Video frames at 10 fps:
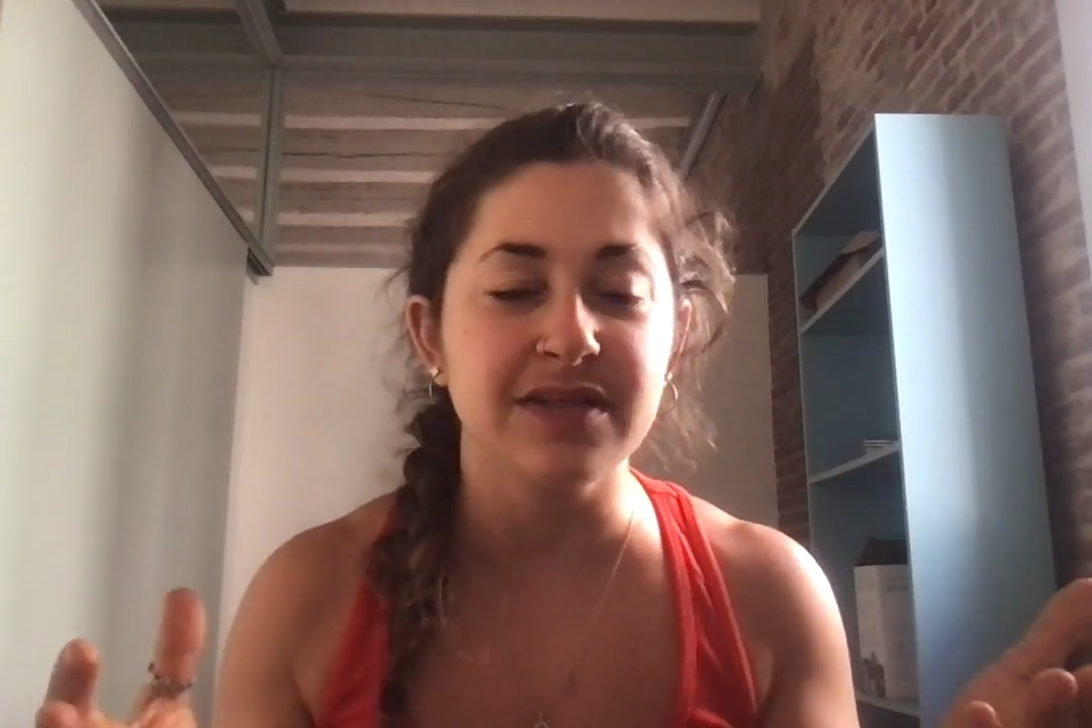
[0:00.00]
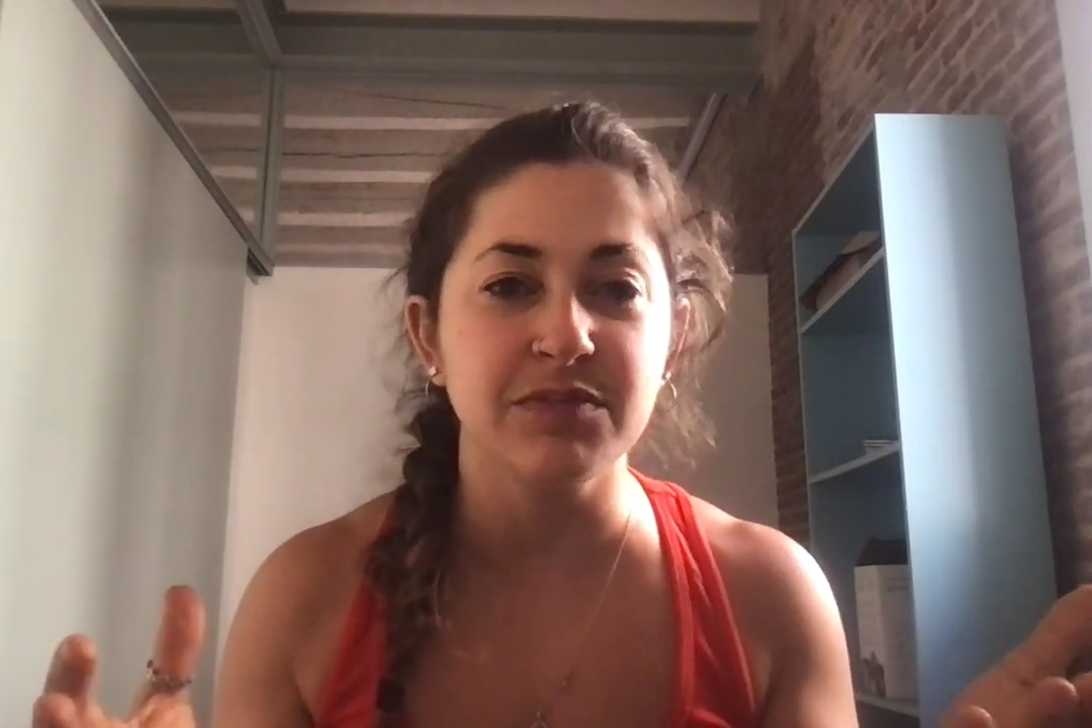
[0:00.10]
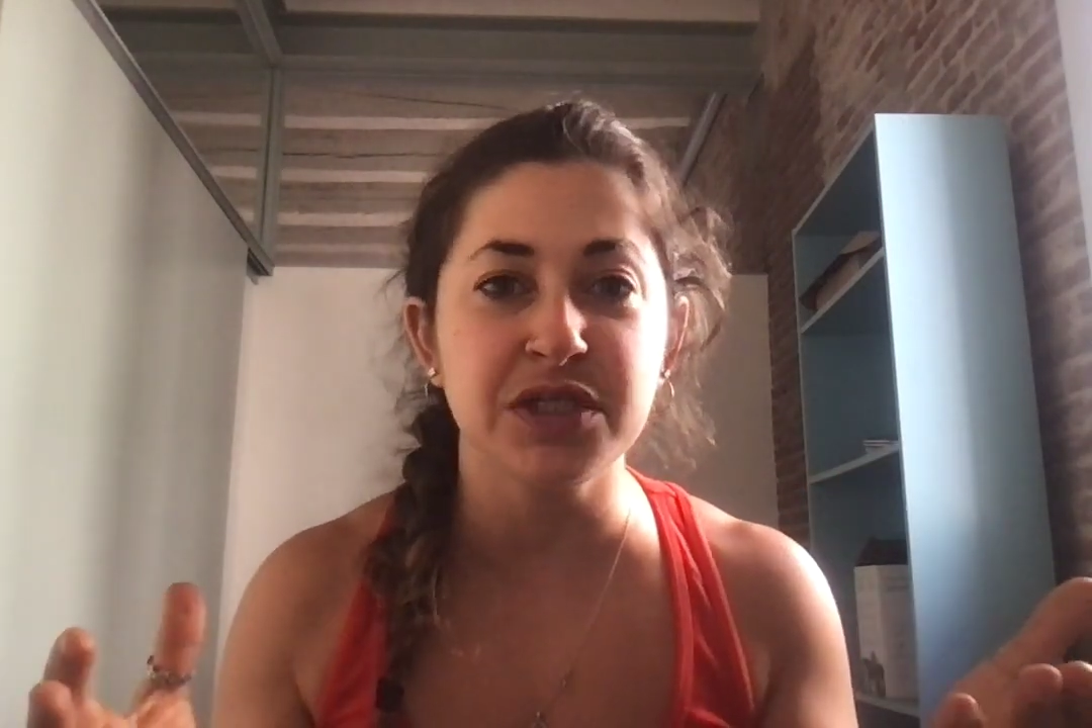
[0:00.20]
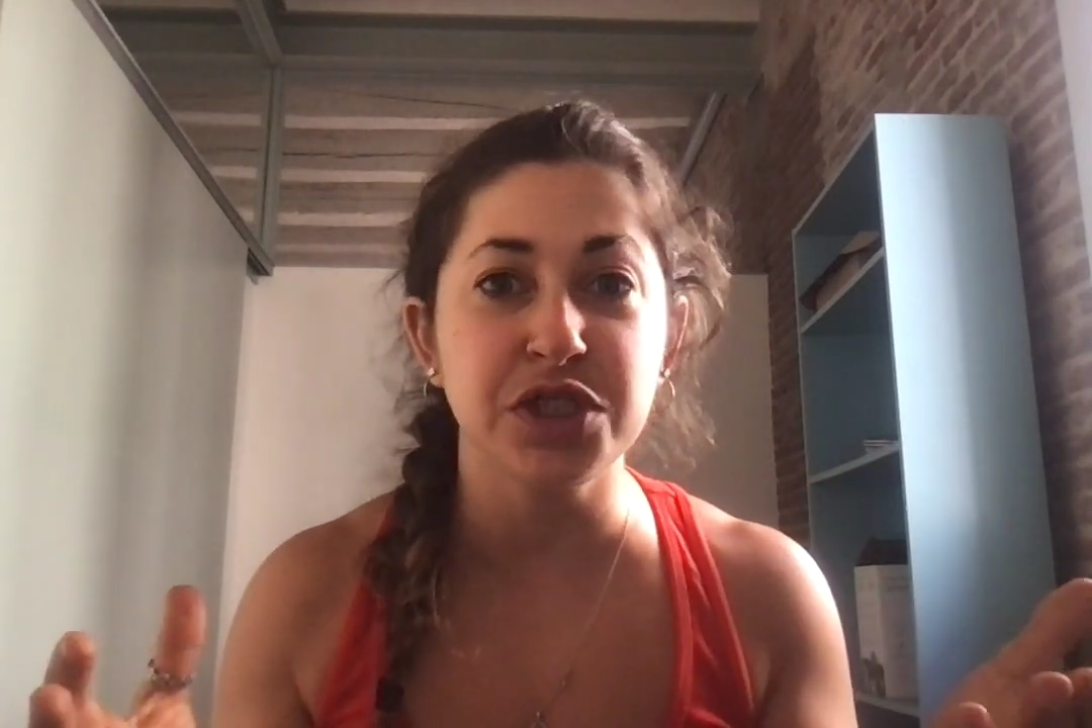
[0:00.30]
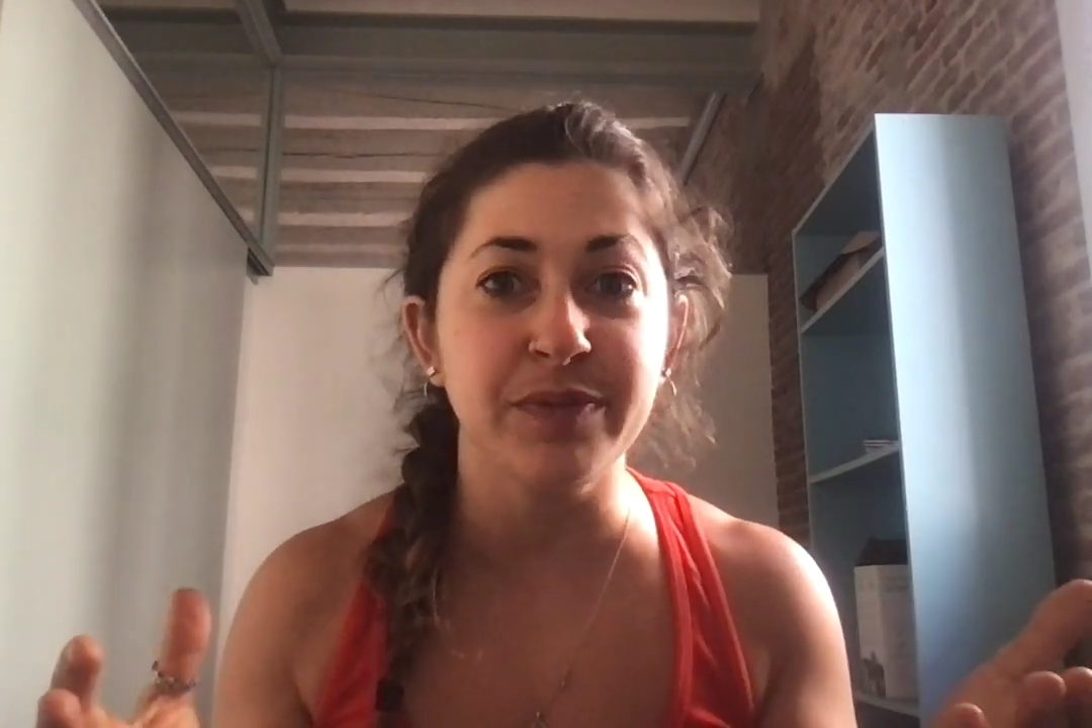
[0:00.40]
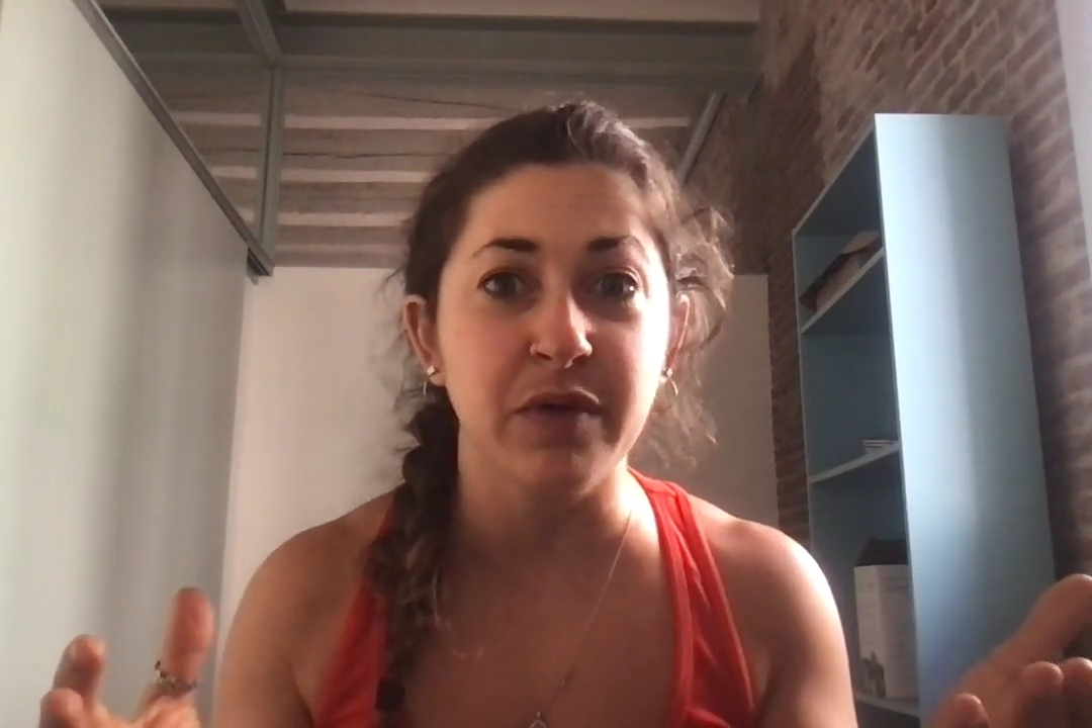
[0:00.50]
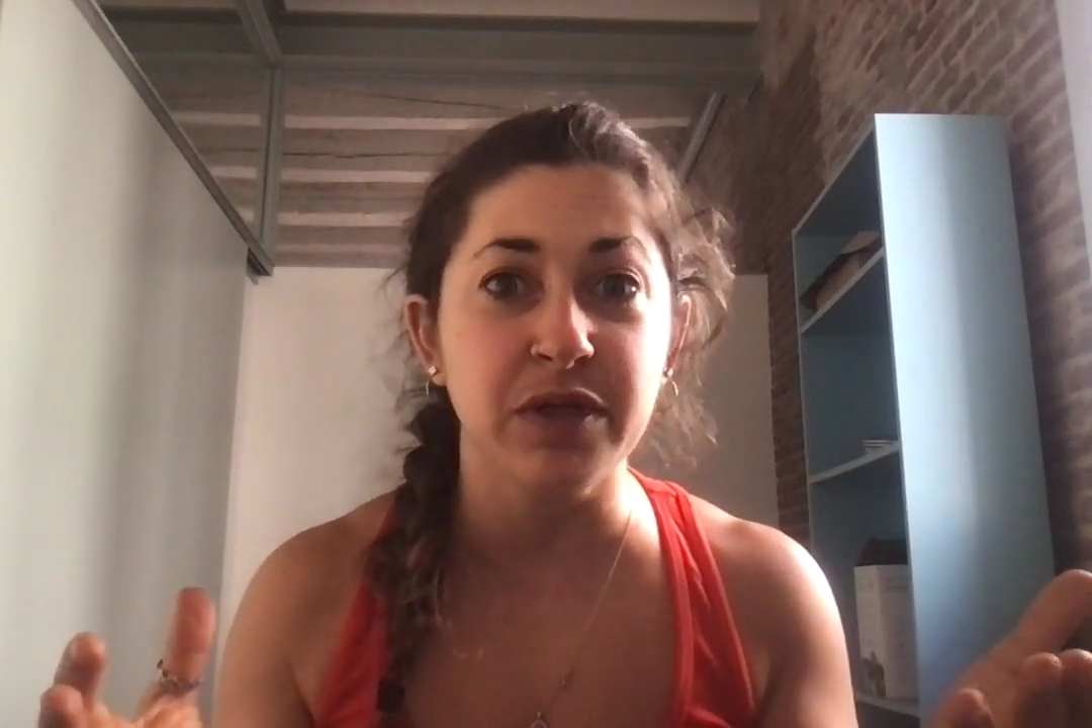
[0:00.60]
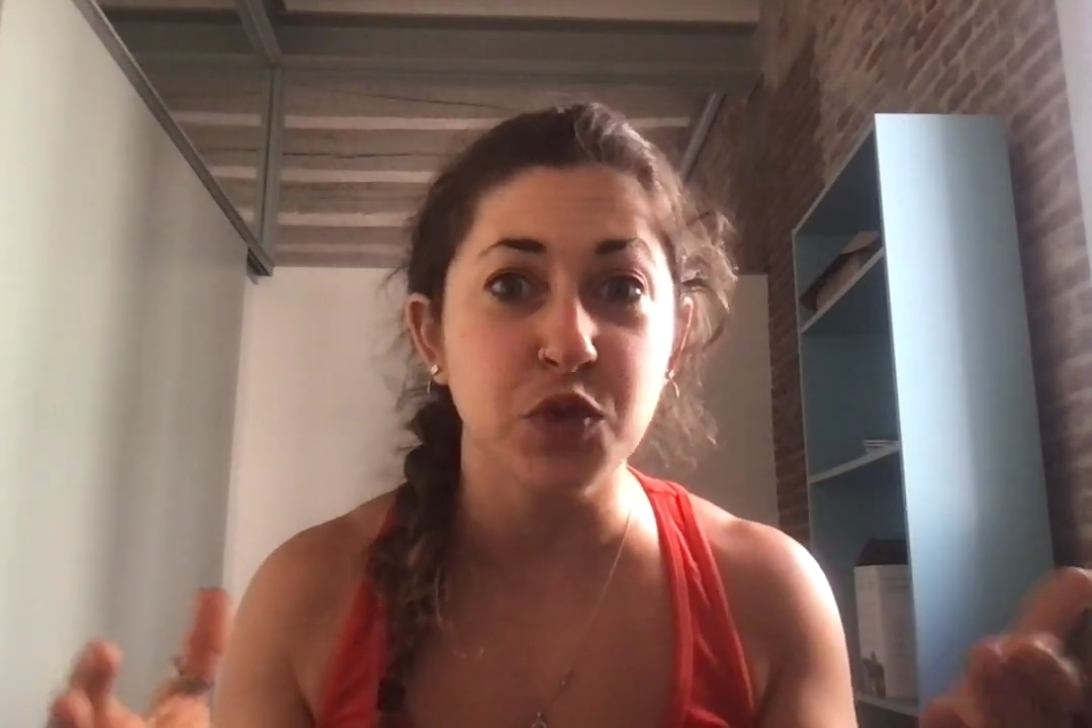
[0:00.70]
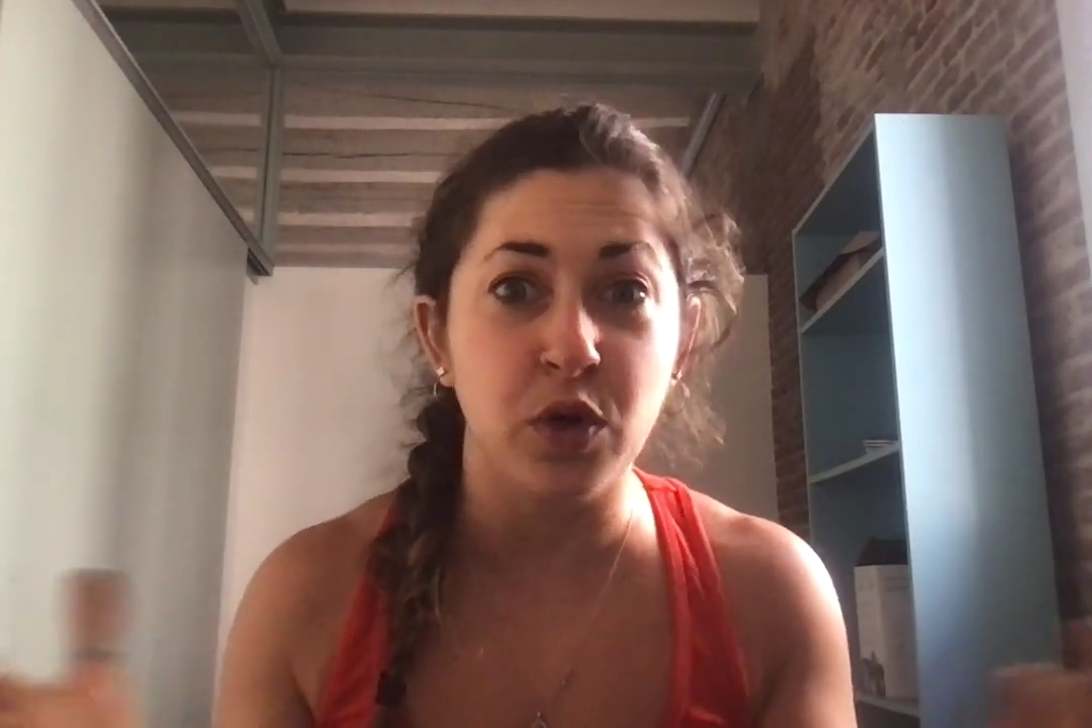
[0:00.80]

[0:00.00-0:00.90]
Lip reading: Some days she might read